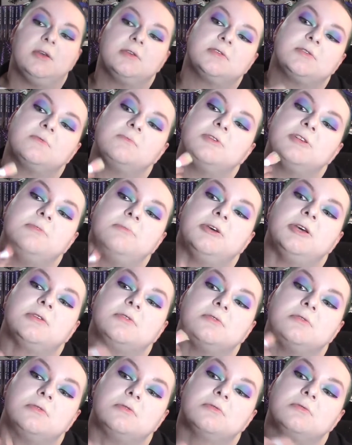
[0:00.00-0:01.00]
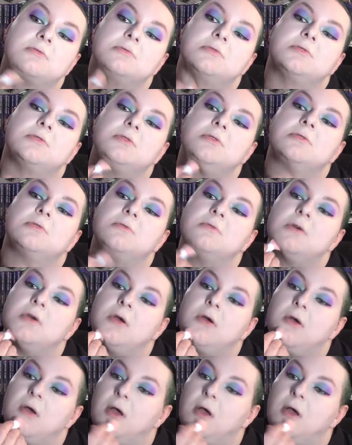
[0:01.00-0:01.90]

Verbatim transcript: a sweaty bastard, so